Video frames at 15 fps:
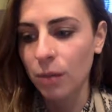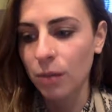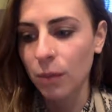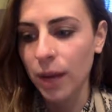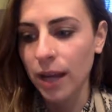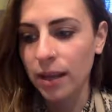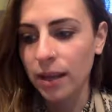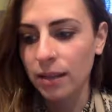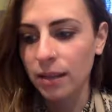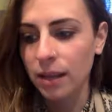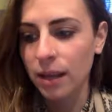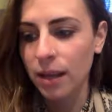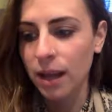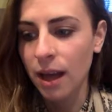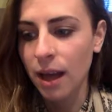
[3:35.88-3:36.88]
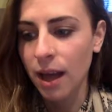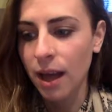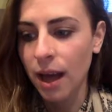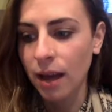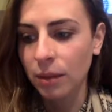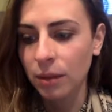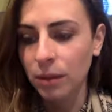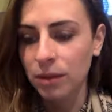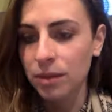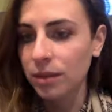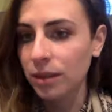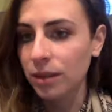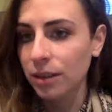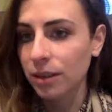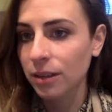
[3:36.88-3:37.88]
when I would do
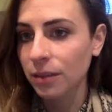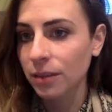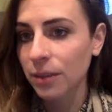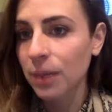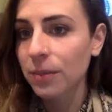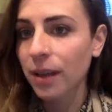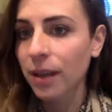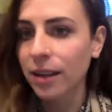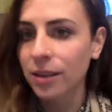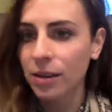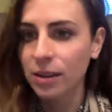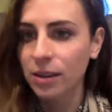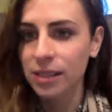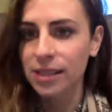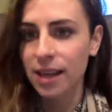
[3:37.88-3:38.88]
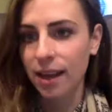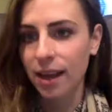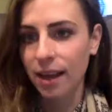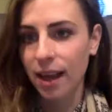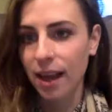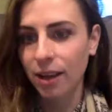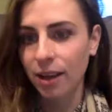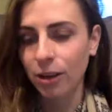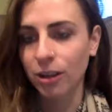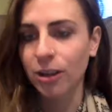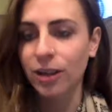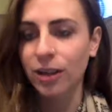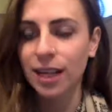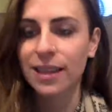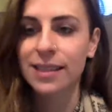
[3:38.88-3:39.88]
it on other people, I noticed that I could
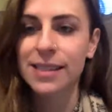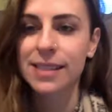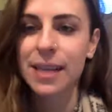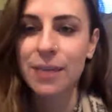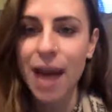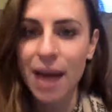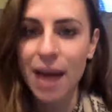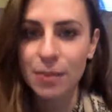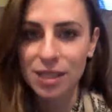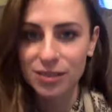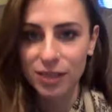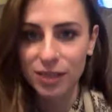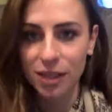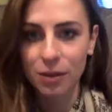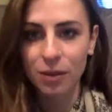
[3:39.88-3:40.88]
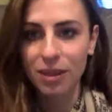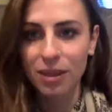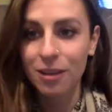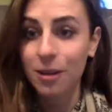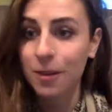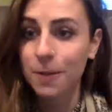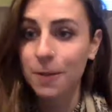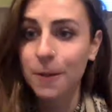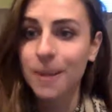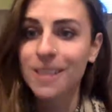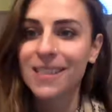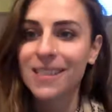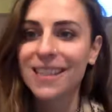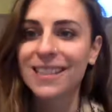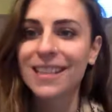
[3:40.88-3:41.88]
create the same atmosphere with another
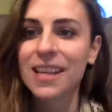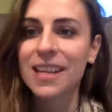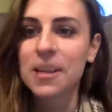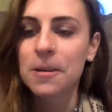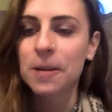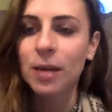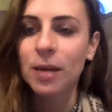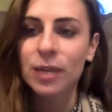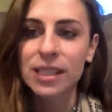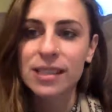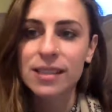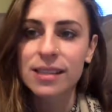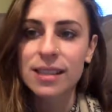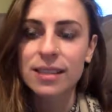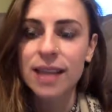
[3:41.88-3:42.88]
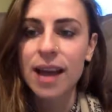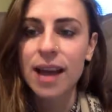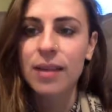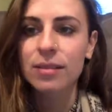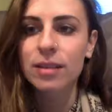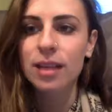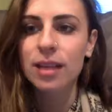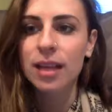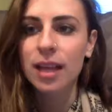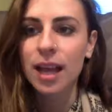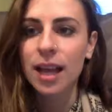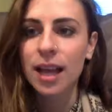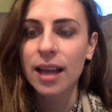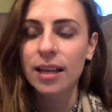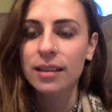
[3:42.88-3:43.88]
person, where we'd sit down
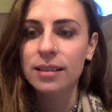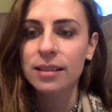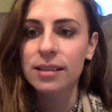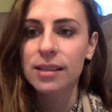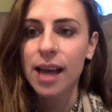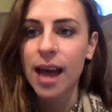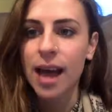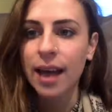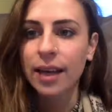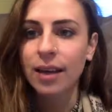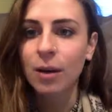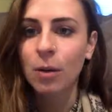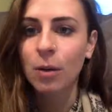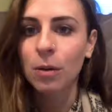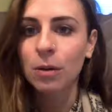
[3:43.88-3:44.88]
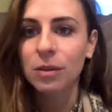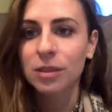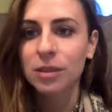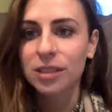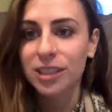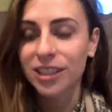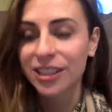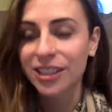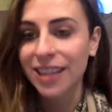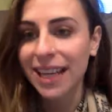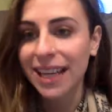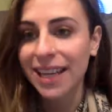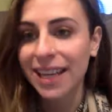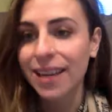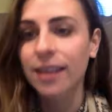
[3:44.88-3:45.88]
and I hold your
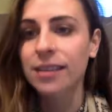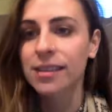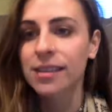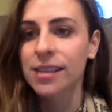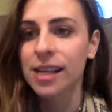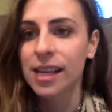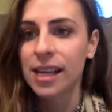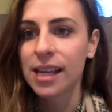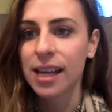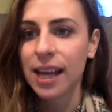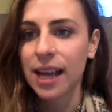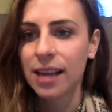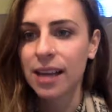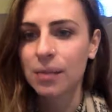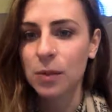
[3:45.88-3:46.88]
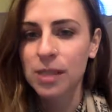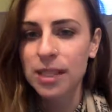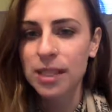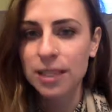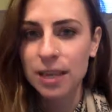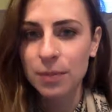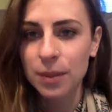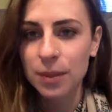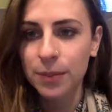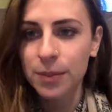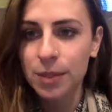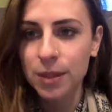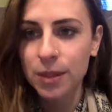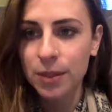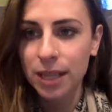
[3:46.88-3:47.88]
hand, and most of the time
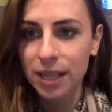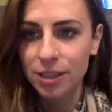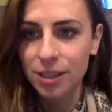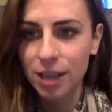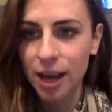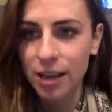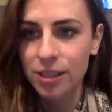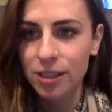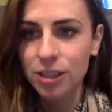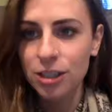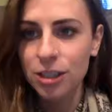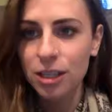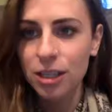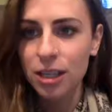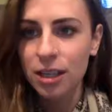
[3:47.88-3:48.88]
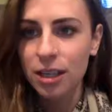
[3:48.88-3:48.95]
people don't get touch,